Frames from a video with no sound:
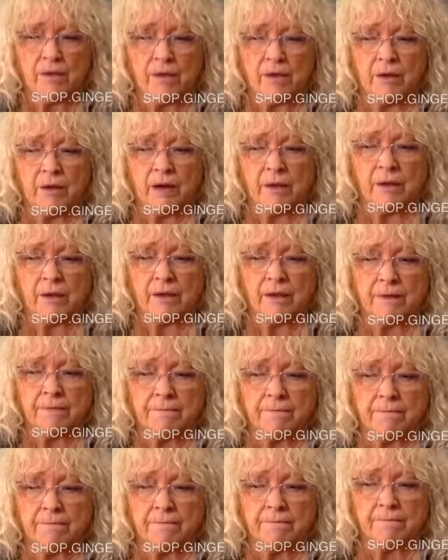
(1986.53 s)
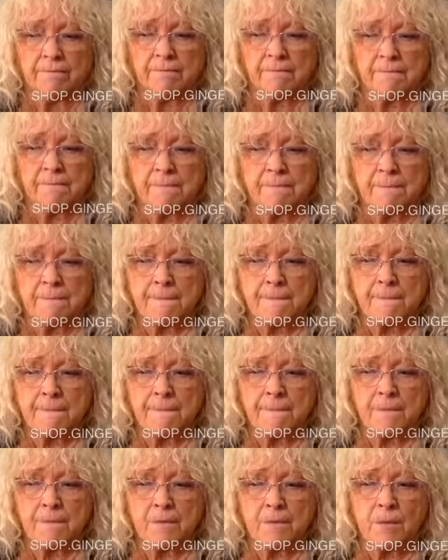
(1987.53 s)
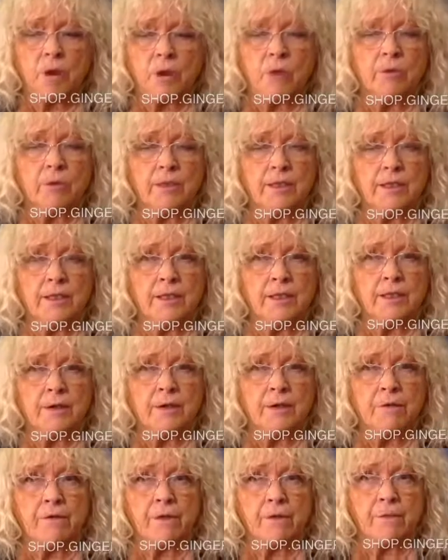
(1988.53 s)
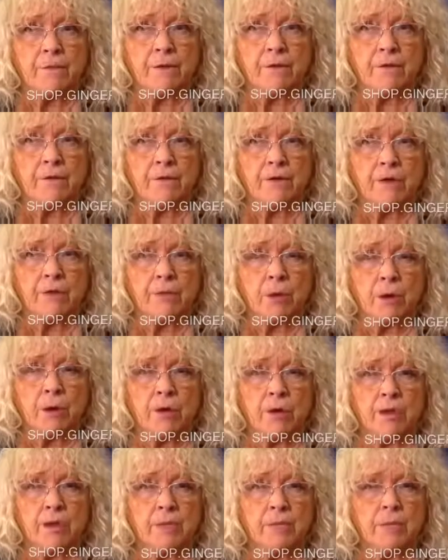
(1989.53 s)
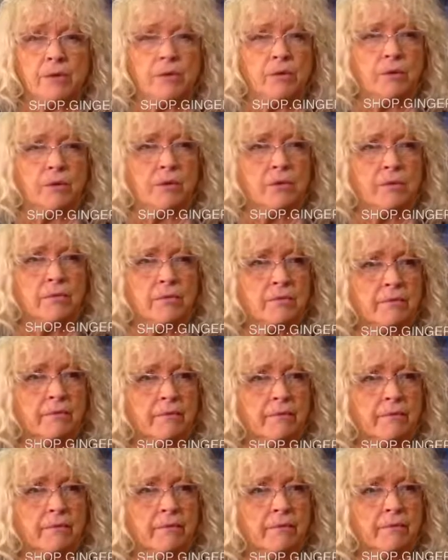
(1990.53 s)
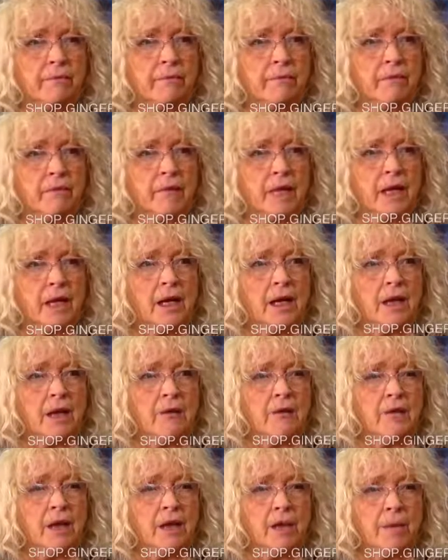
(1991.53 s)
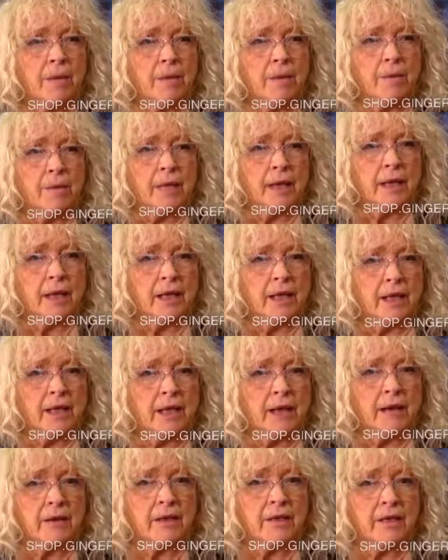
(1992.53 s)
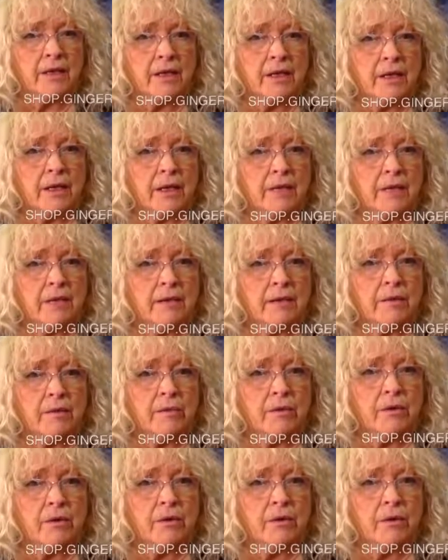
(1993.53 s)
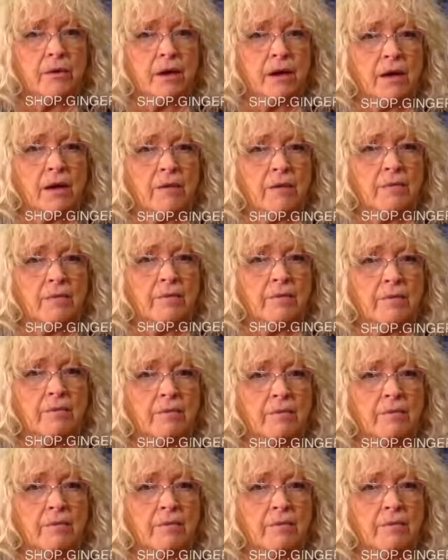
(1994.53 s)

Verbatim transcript: near Henley. We always did a November 5th party, big one. And I was coming back in the house to get some more um,